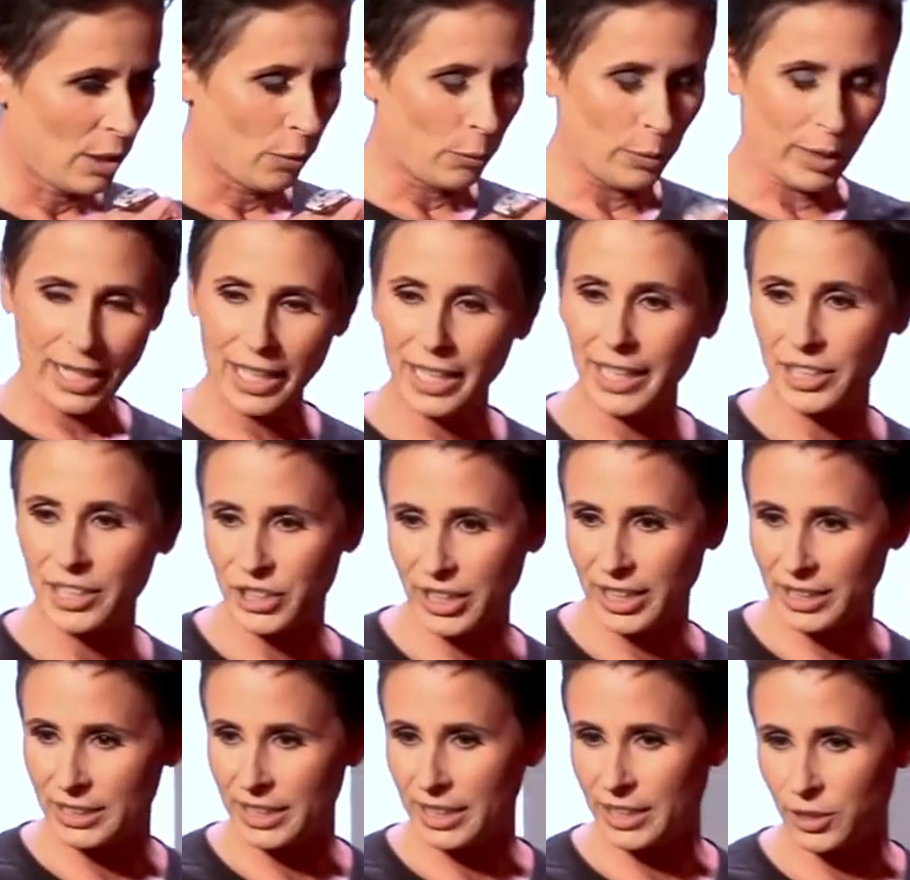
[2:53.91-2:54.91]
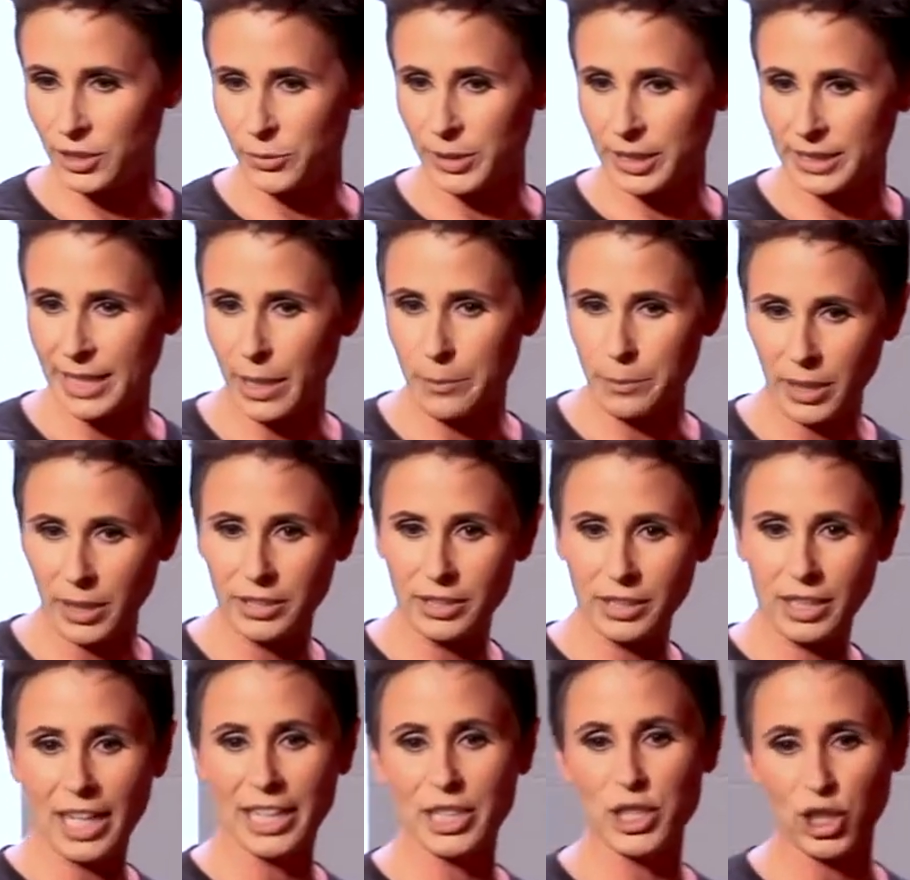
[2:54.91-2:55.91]
When I got a chance to hit the reset
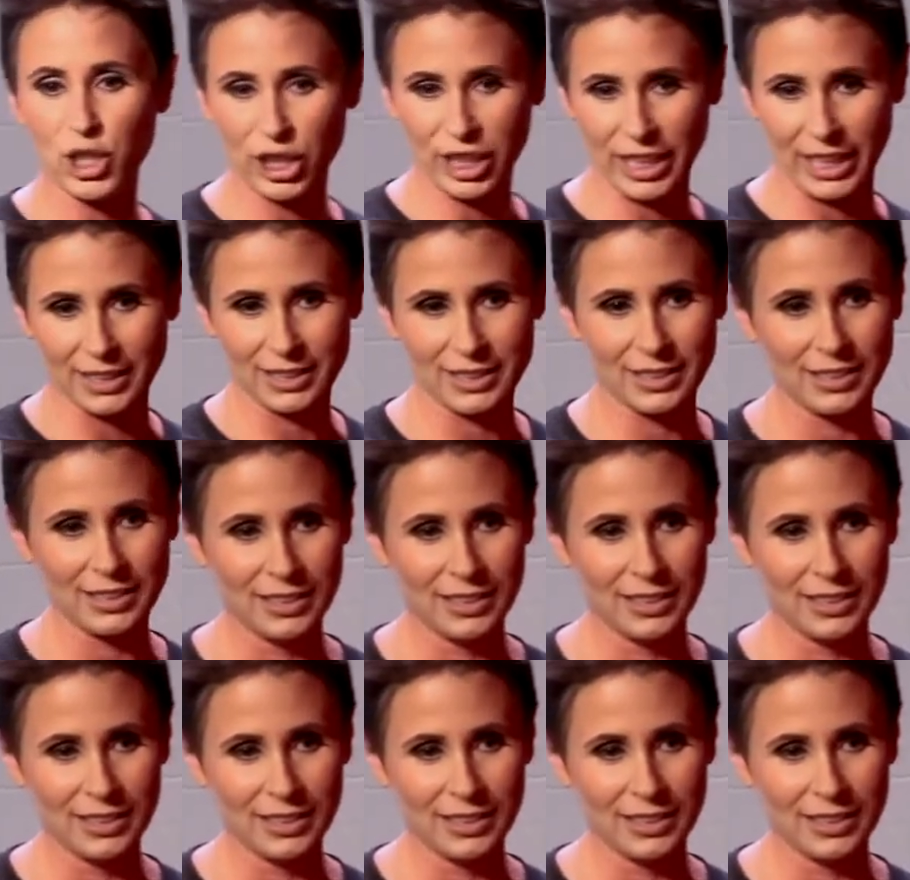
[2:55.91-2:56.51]
button, I took it.